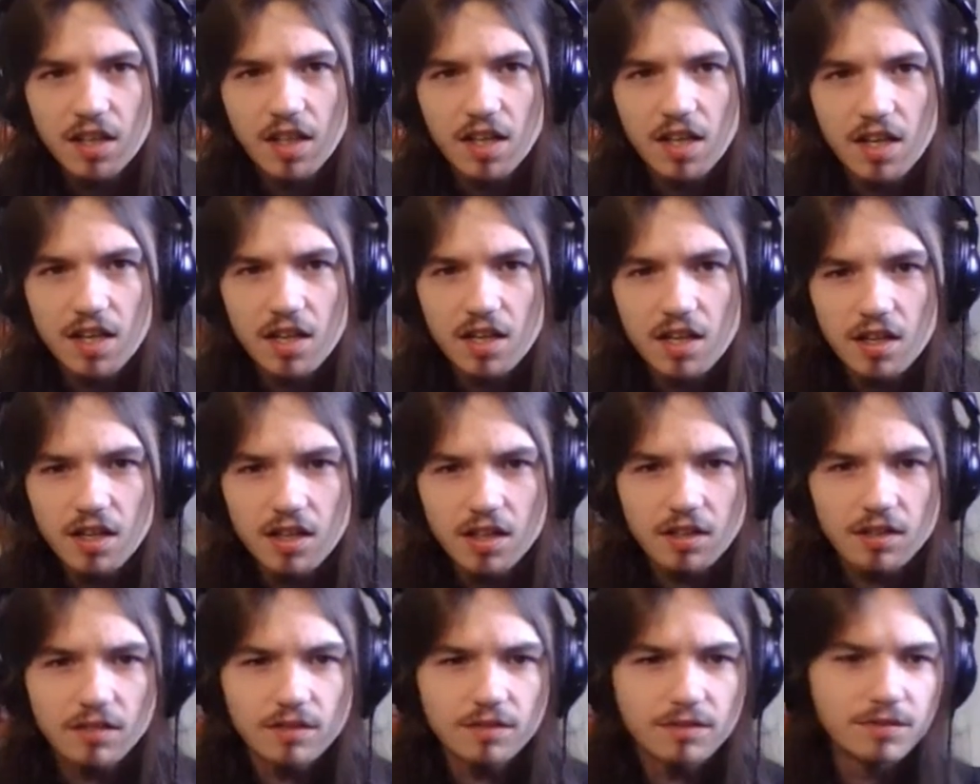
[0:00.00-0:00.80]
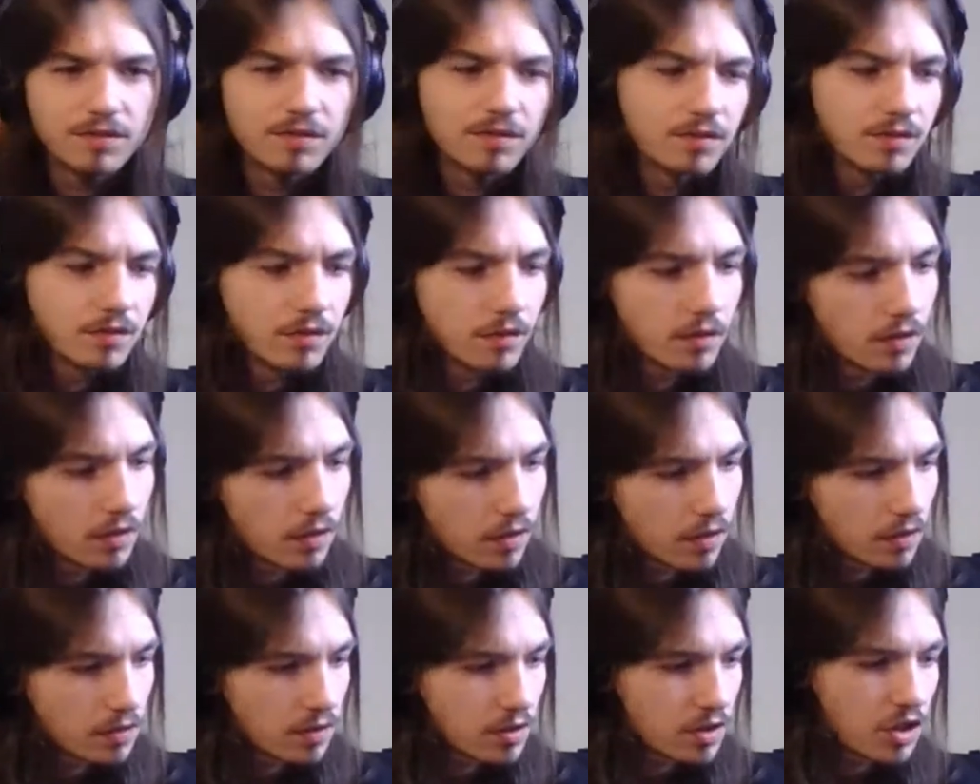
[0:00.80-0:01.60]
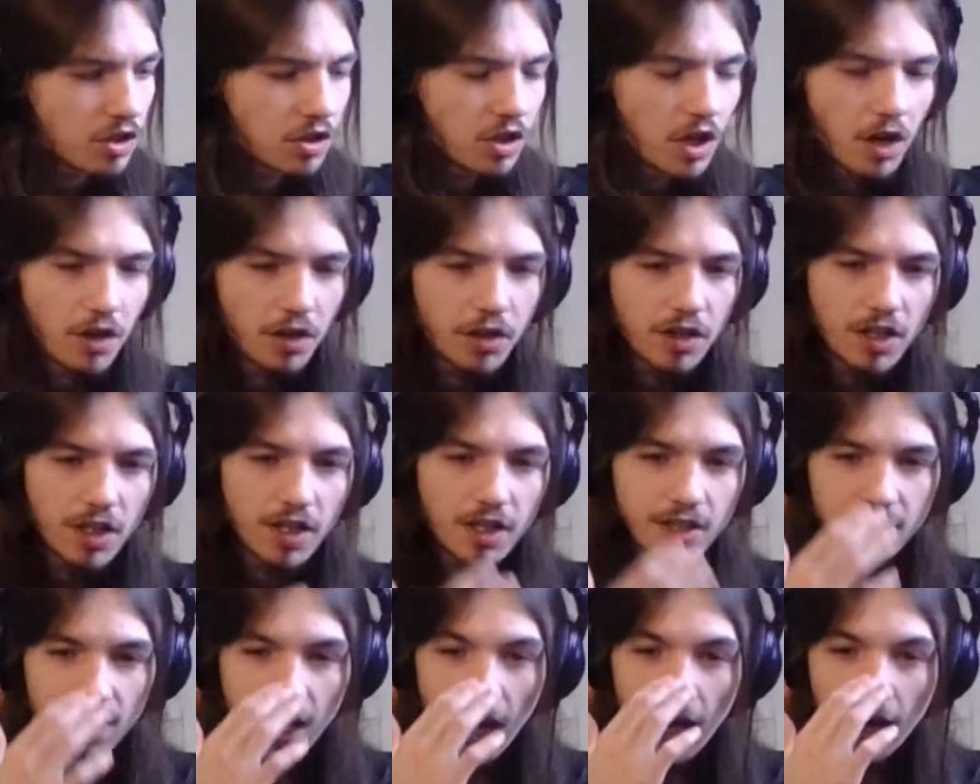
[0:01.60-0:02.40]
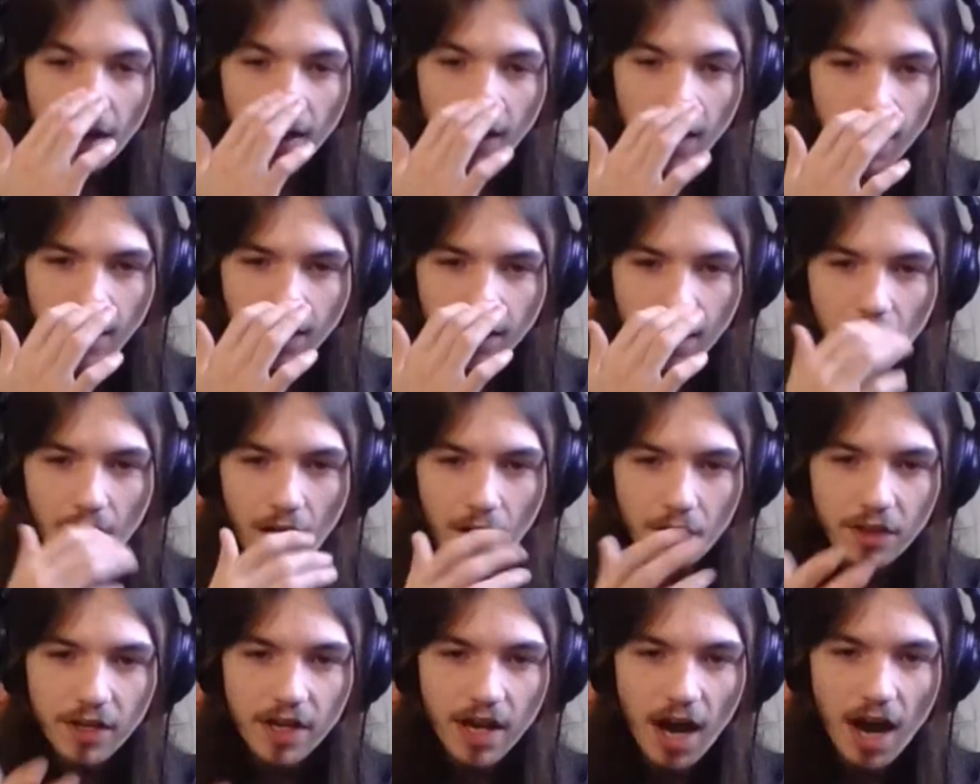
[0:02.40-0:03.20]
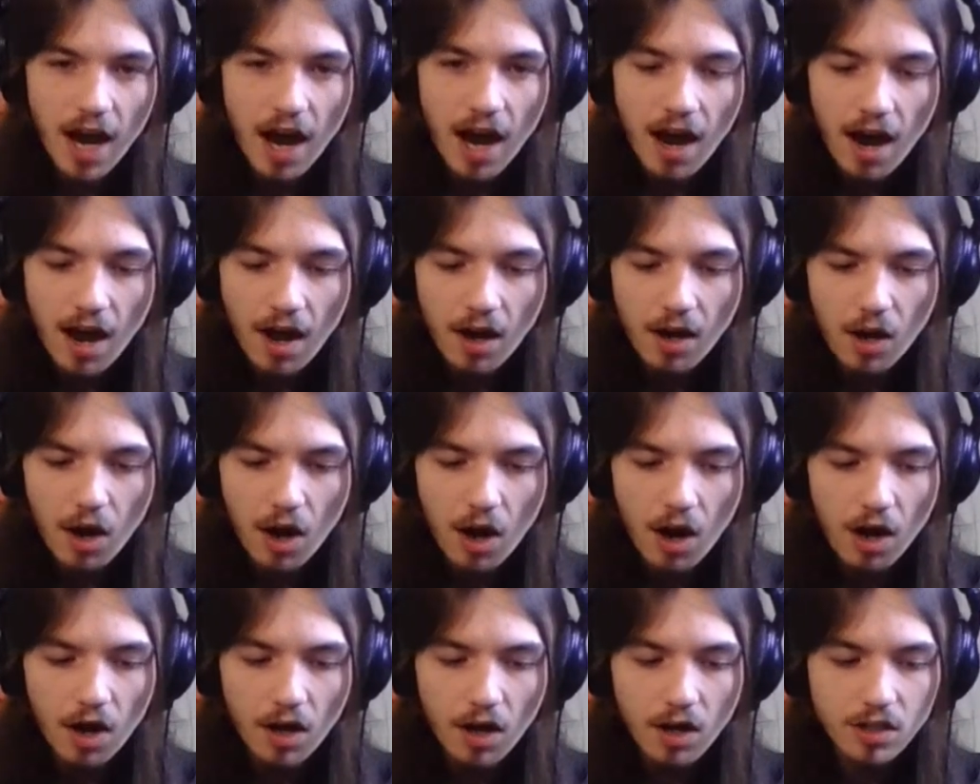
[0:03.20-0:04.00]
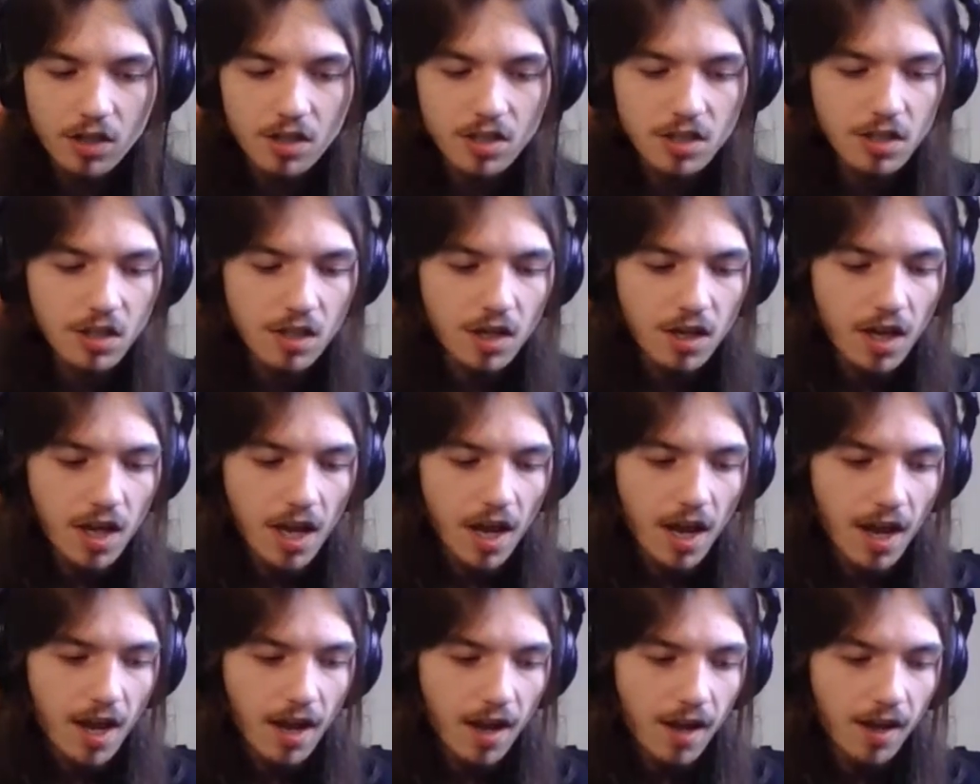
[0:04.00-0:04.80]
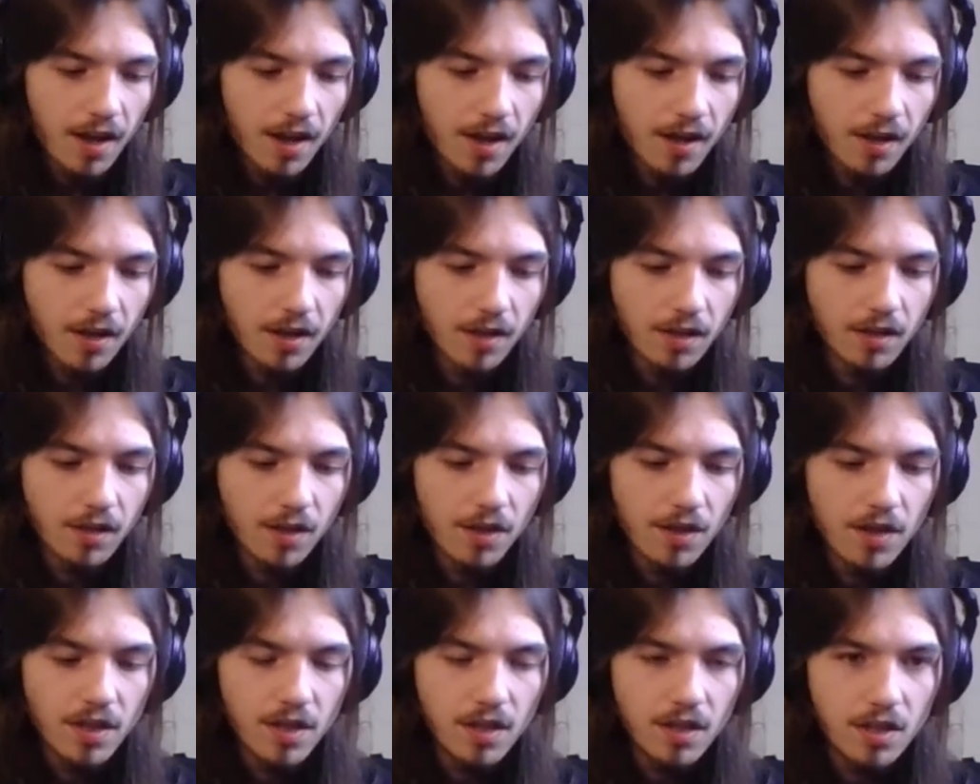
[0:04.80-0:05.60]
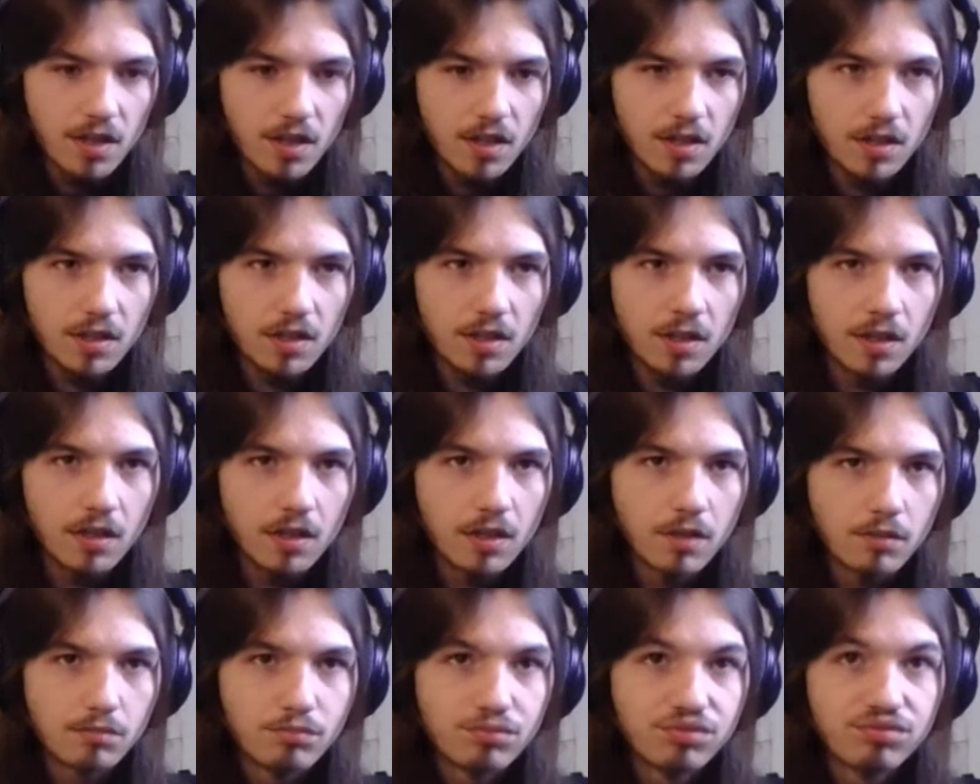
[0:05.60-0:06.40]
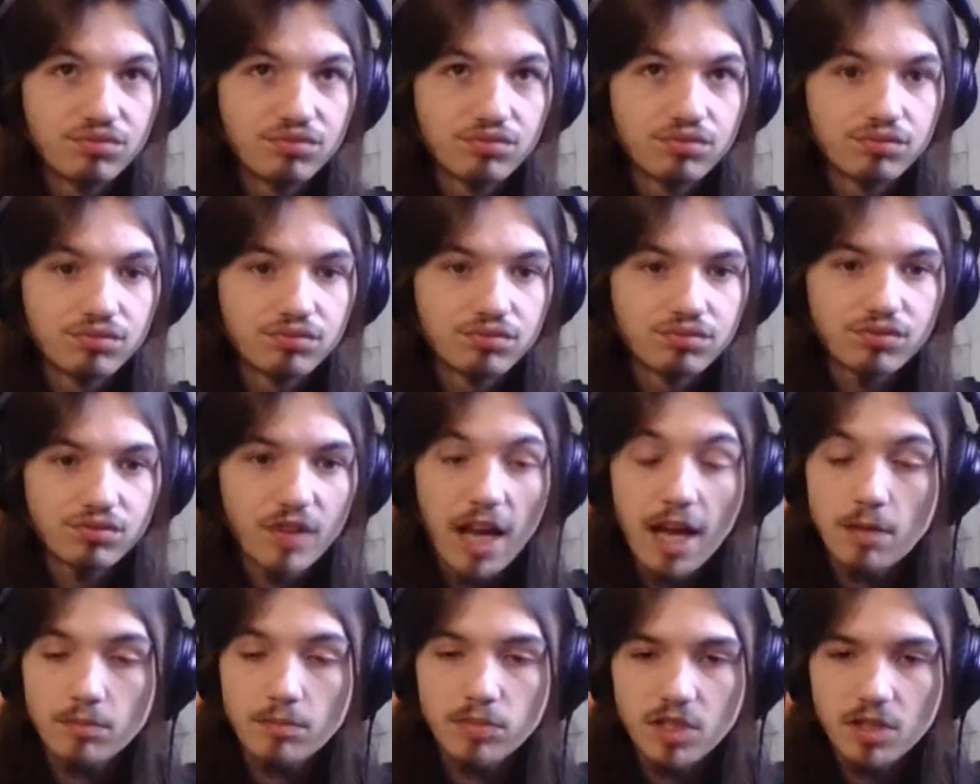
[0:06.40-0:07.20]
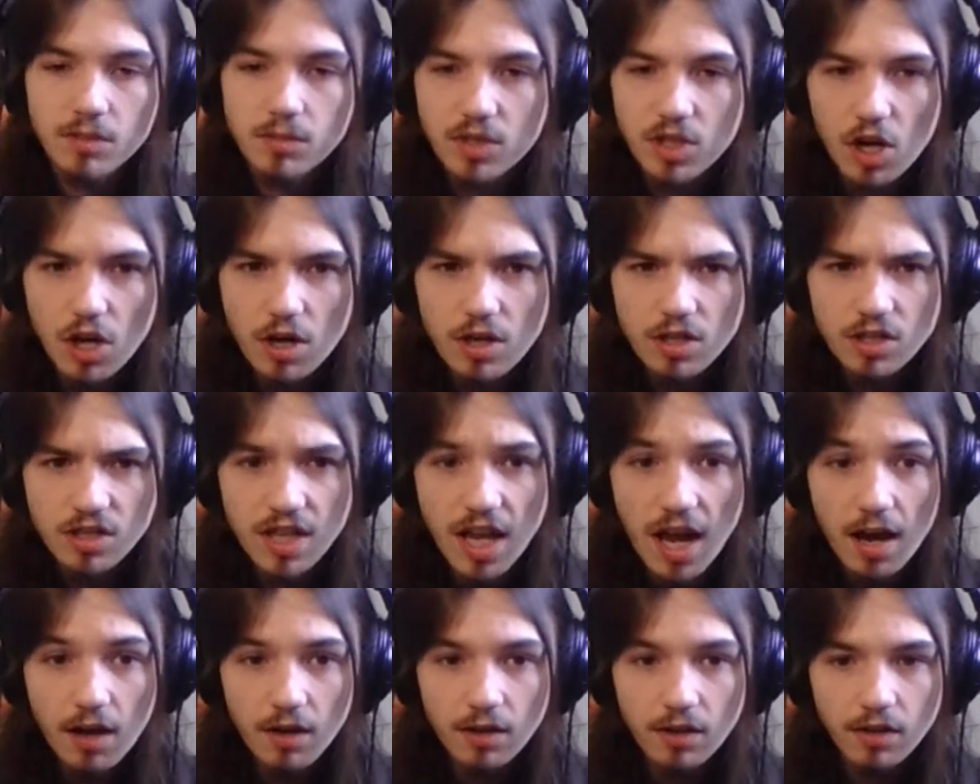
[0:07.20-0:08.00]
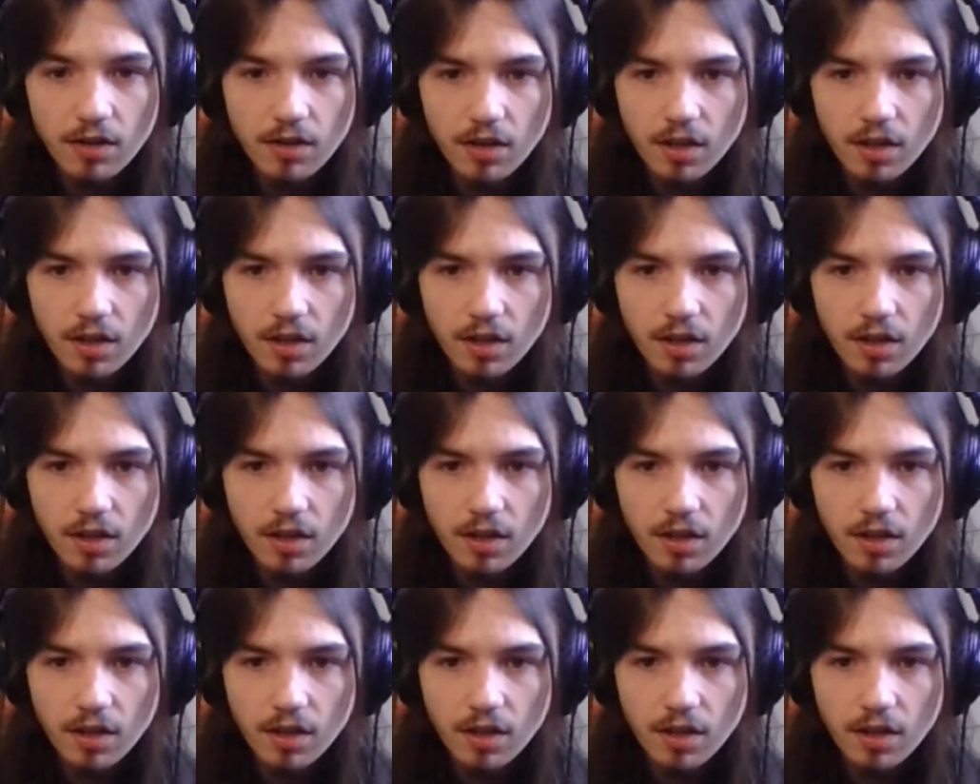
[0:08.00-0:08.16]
it's kind of like how the IRs and the amp sims are now.